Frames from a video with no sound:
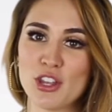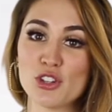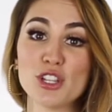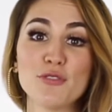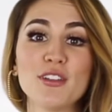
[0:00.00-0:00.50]

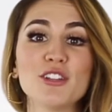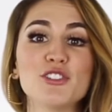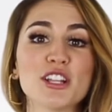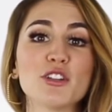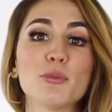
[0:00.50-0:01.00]
You should
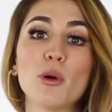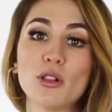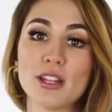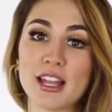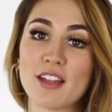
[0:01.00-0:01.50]
feel gentle
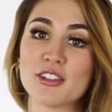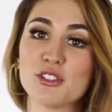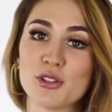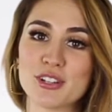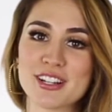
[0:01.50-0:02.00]
pulling on the
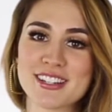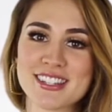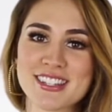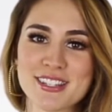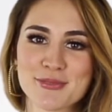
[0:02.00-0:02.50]

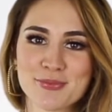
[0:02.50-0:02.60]
shoulders.